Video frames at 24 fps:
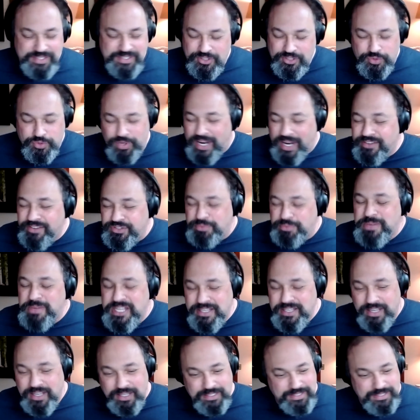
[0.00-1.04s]
It drives me
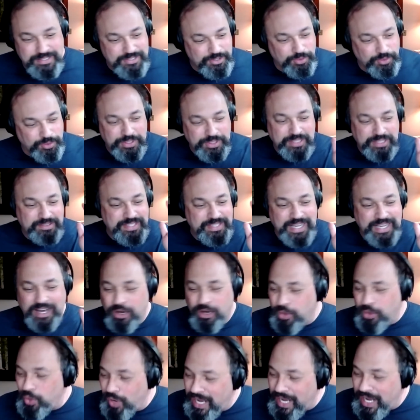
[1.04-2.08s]
nuts. You look at the
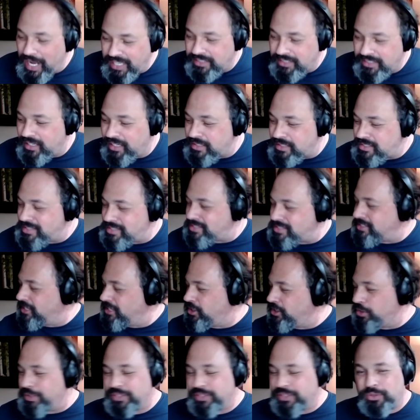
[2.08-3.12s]
ROI analysis, they
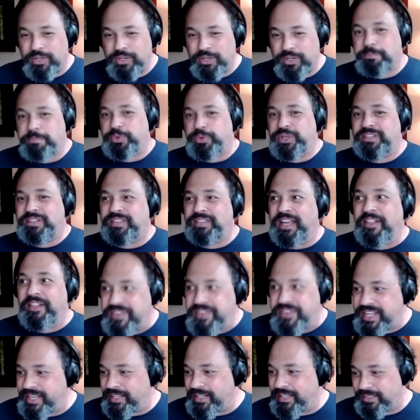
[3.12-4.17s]
go into
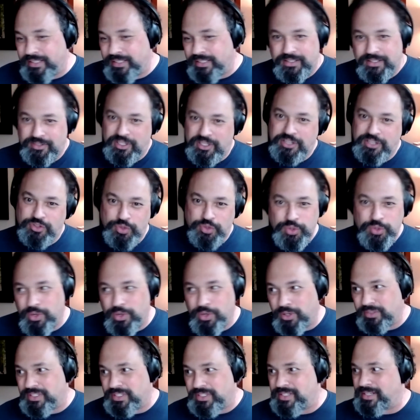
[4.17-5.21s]
pretending that they do
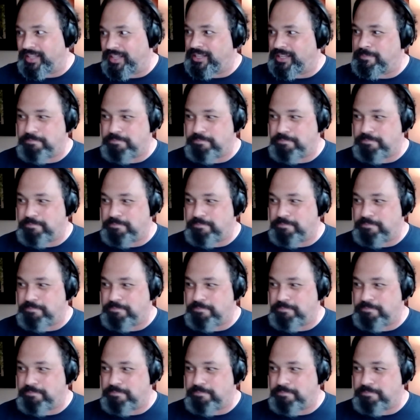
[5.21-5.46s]
all these